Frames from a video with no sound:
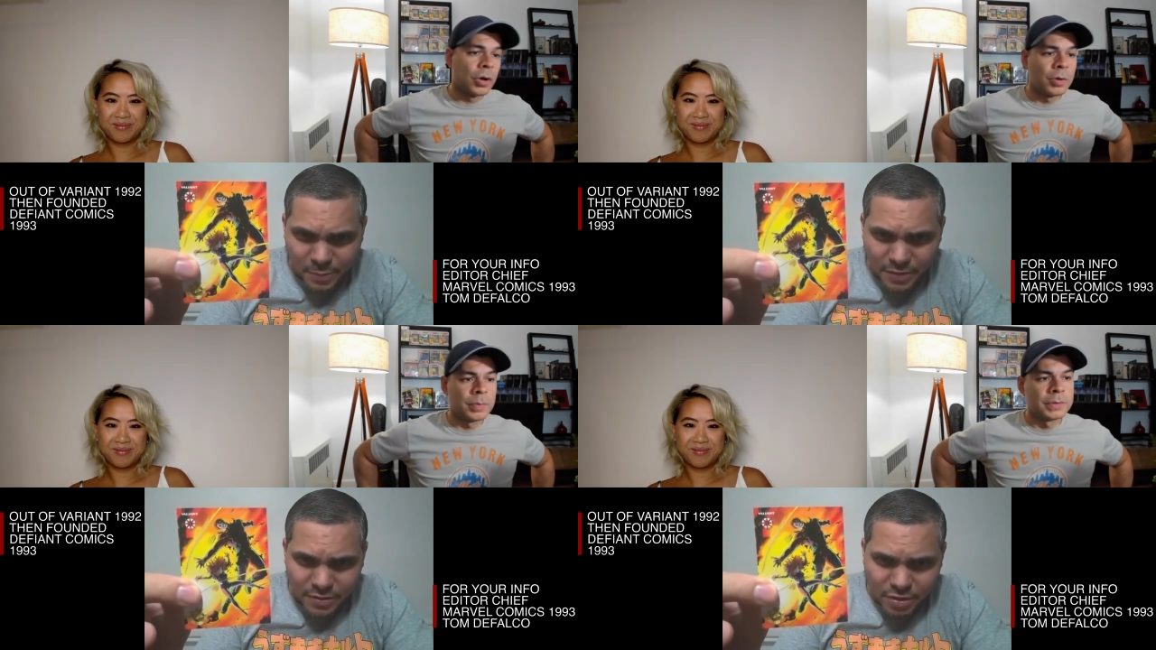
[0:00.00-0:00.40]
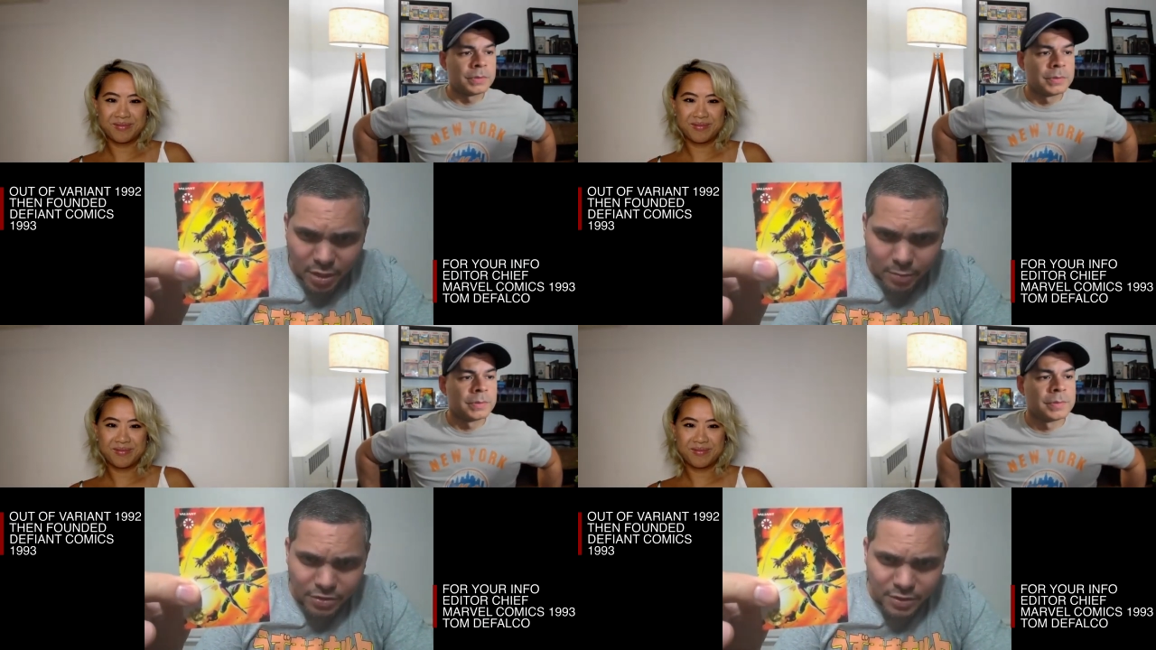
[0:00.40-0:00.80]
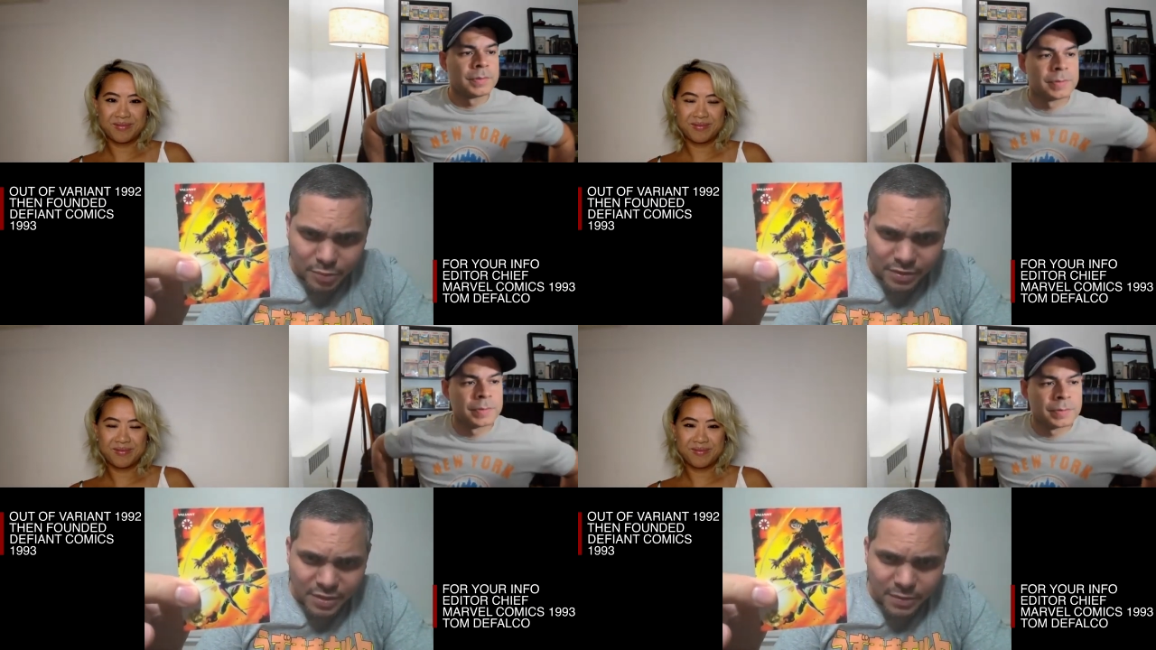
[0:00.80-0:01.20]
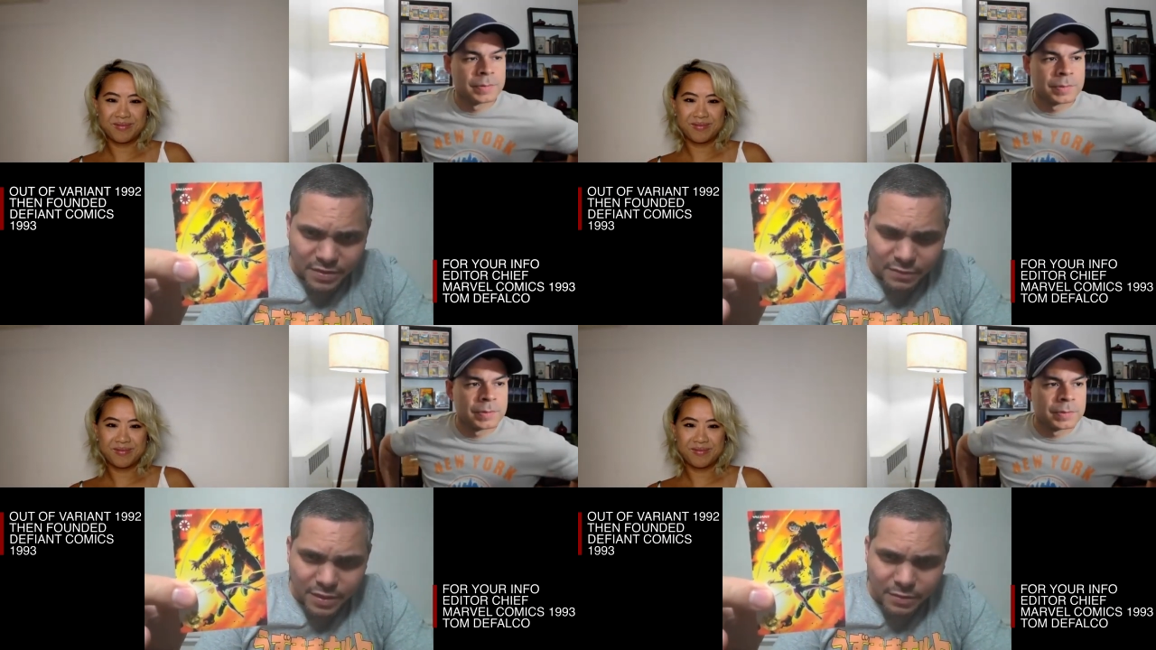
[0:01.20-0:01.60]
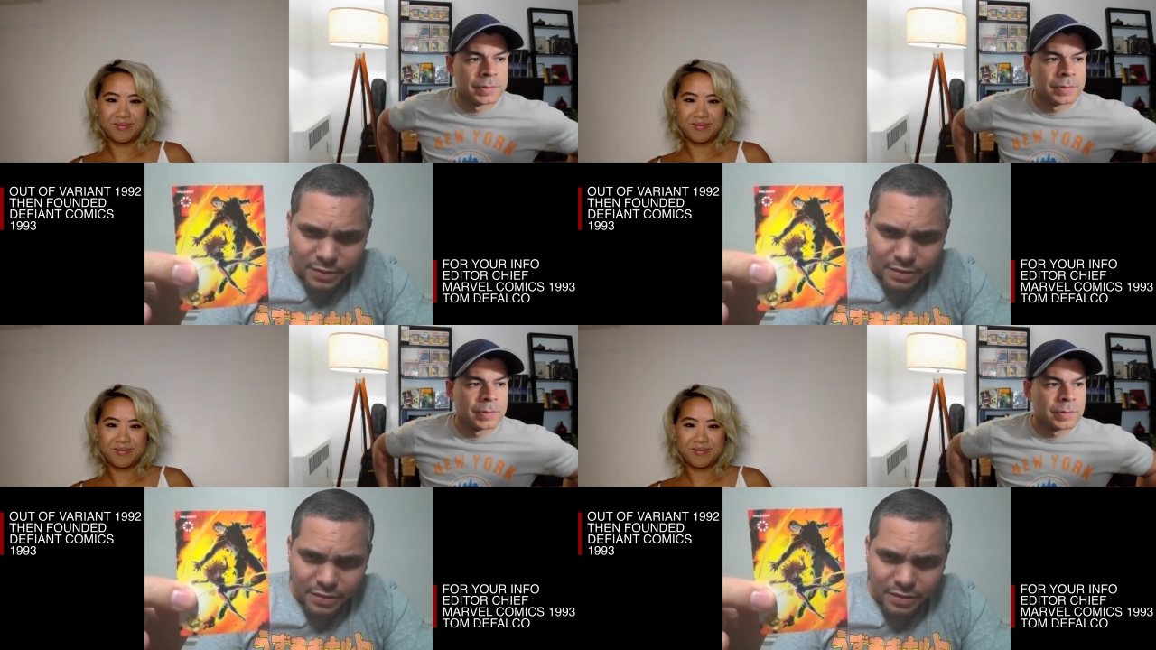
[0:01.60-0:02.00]
Speaker 1: appearance of Harbinger is pretty expensive, by the way.
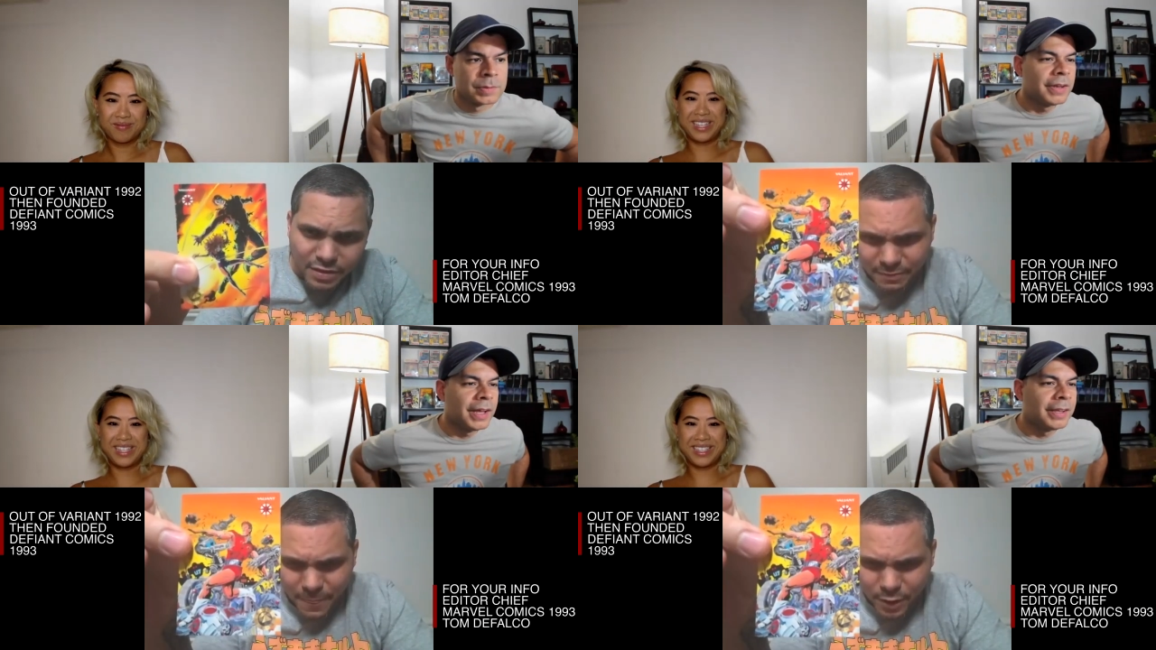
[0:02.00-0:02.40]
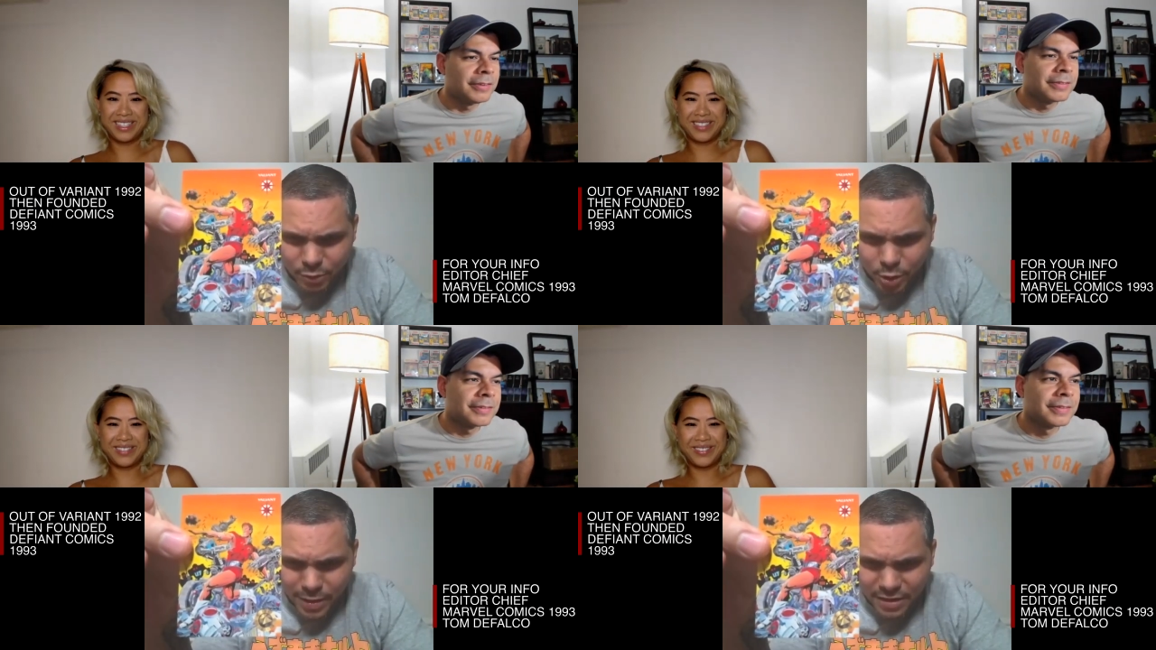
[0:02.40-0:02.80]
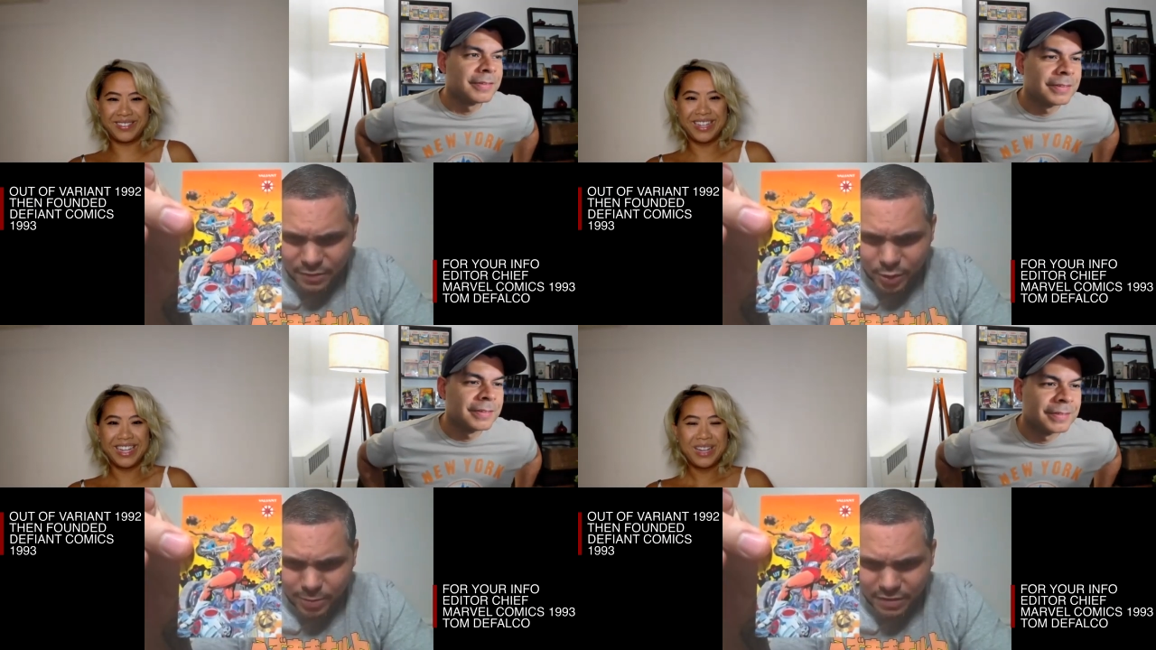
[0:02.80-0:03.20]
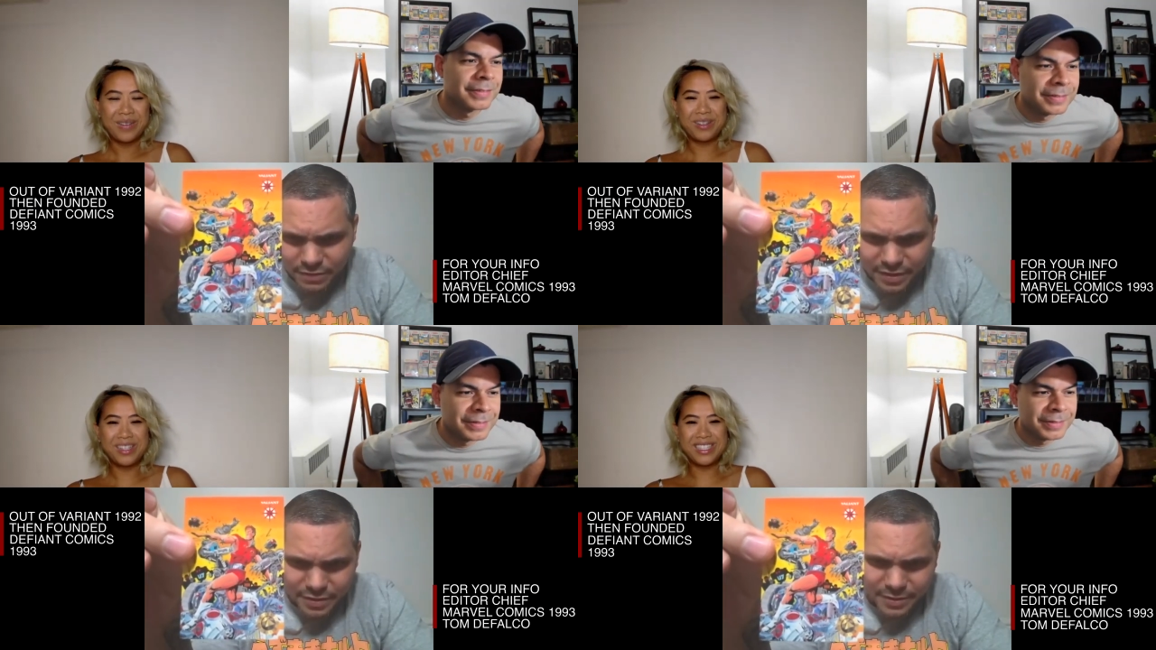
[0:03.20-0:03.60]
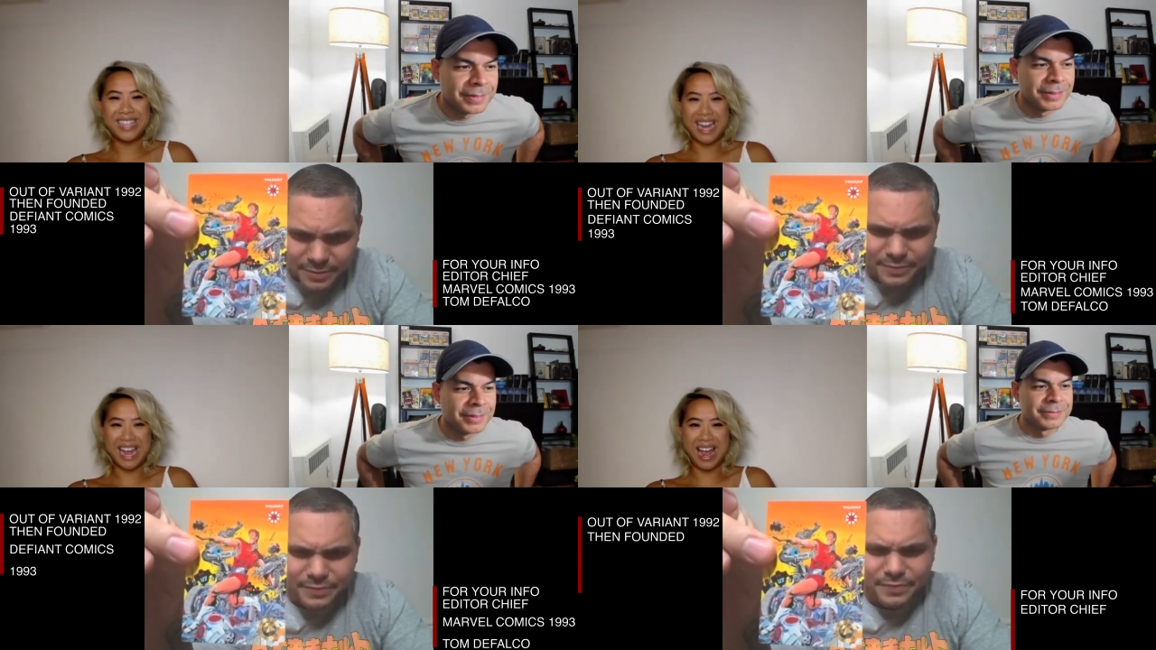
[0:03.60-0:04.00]
Oh, No, robot, robot. Fighter. Look at
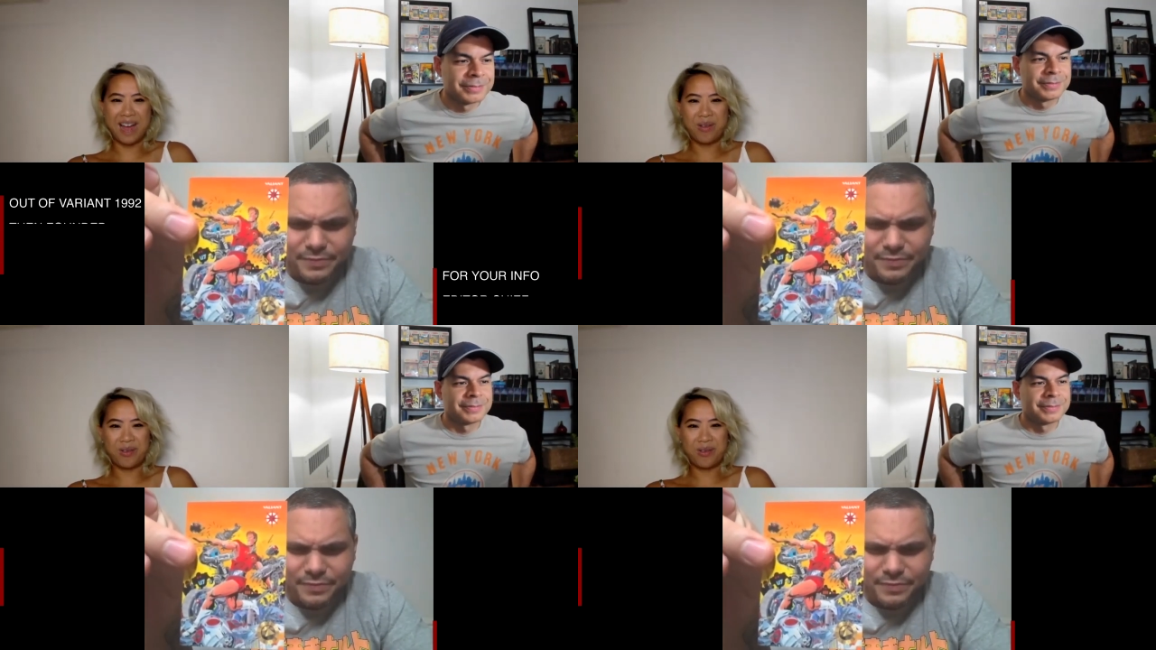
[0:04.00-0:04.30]
that